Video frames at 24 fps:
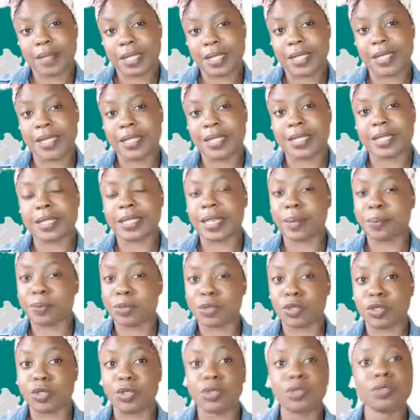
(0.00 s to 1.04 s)
That's up
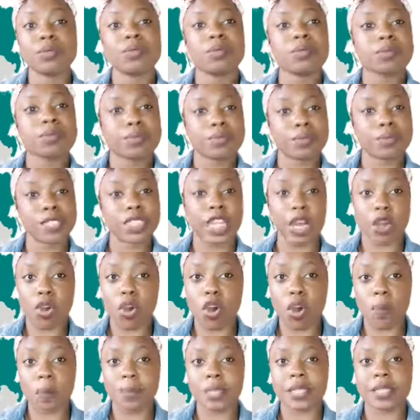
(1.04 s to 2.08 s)
to you. Put a
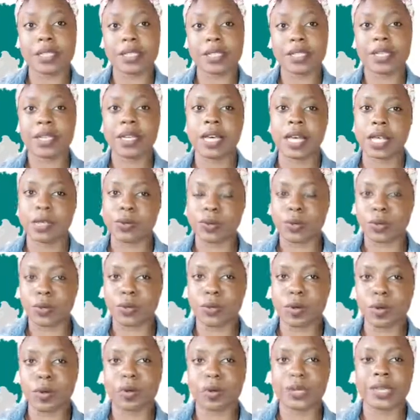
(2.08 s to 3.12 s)
comment as we
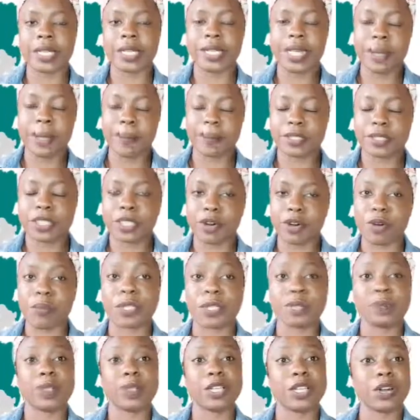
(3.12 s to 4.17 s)
go on, put a
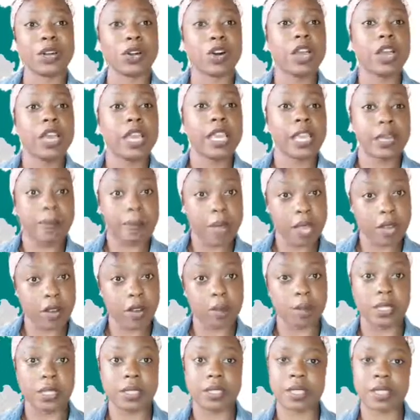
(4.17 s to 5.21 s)
comment below in my
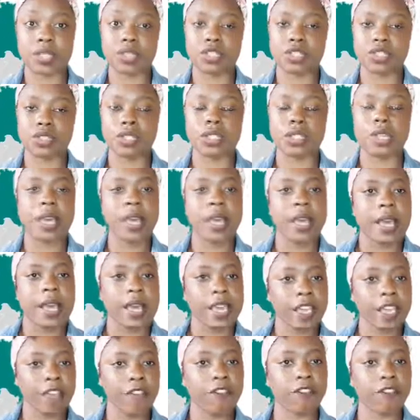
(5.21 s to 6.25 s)
comment section
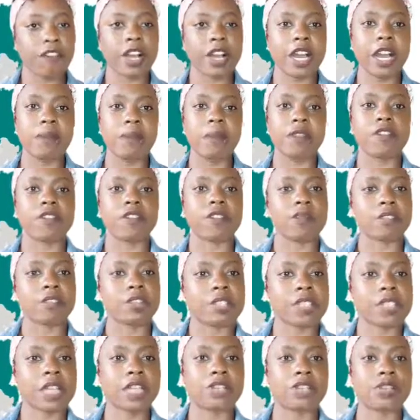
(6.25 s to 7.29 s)
if you're coming from
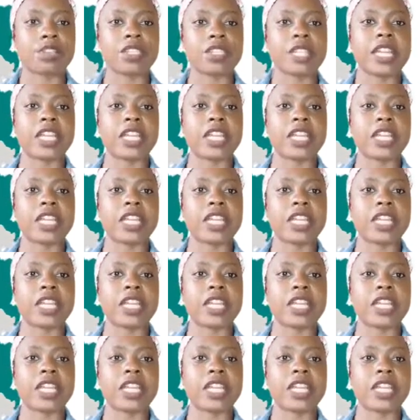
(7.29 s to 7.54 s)
those countries.